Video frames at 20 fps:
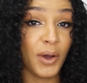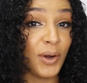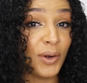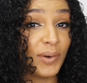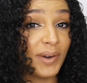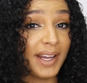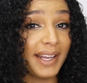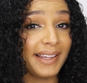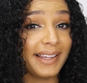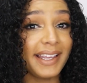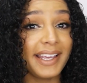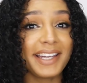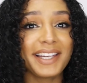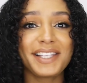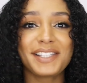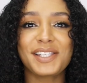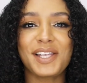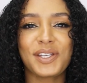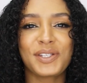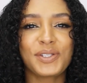Alright
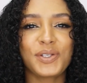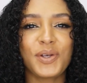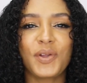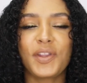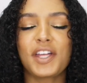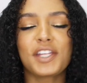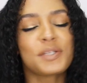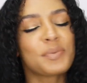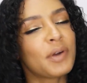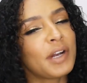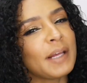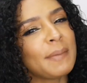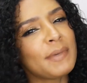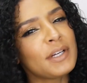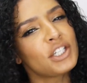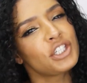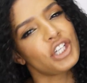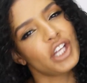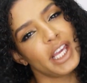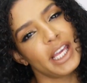ladies, so that's pretty
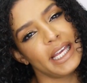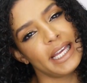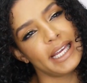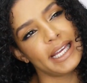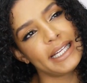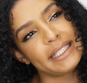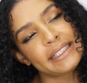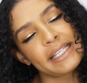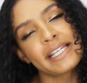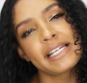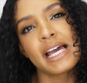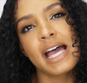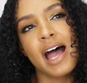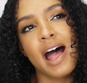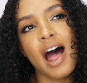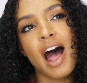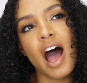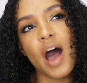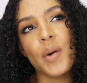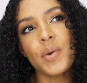much it.
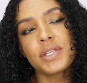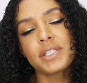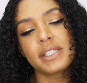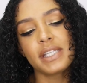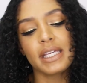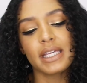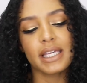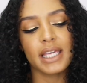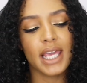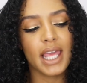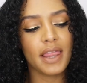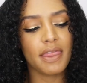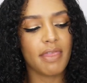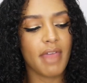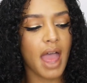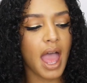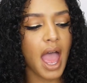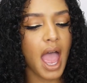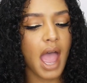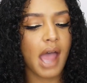I was thinking
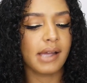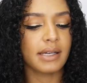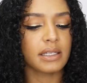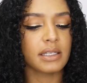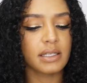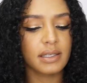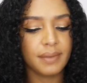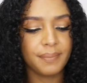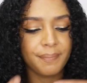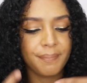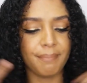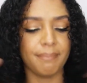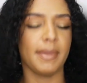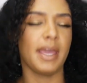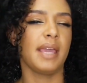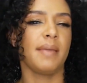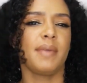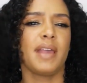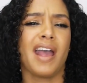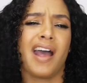that
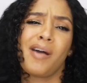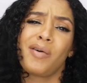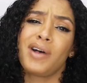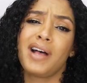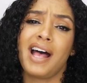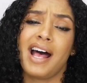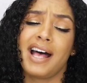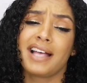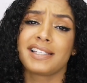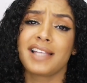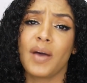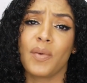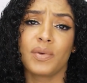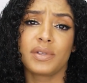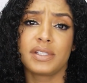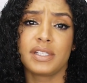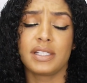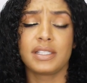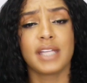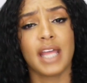maybe as I
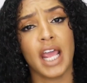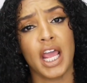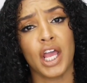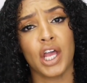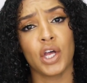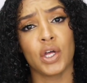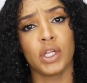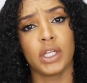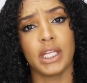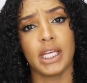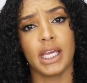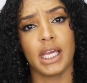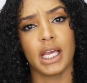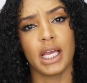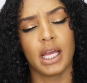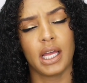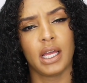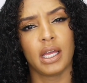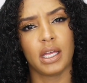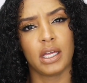was detangling,
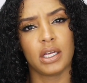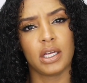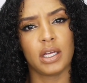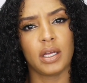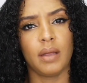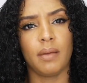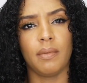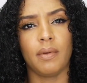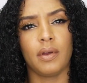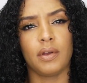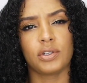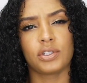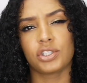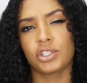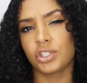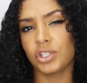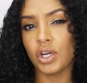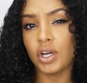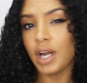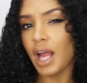
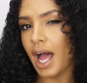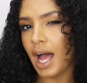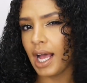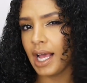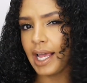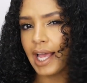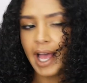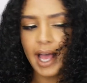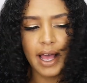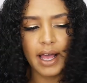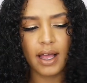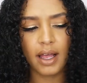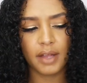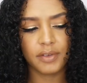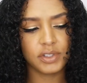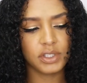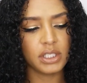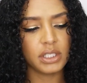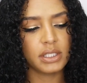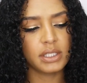should I
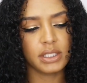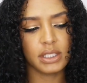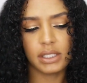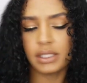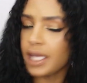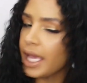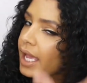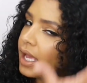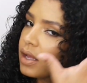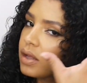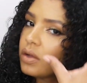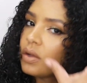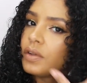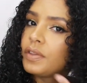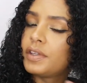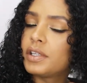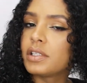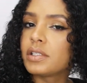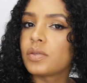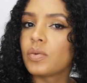have just
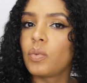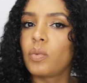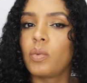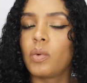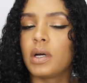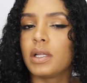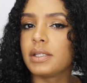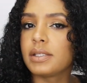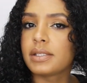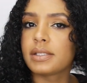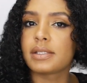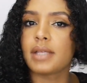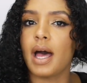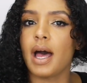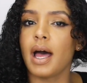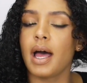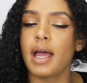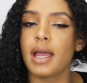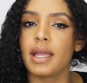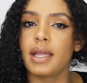detangled this one
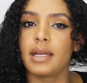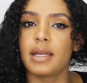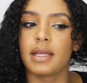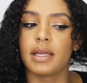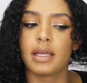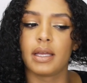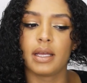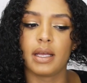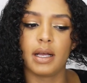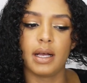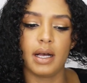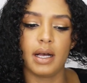side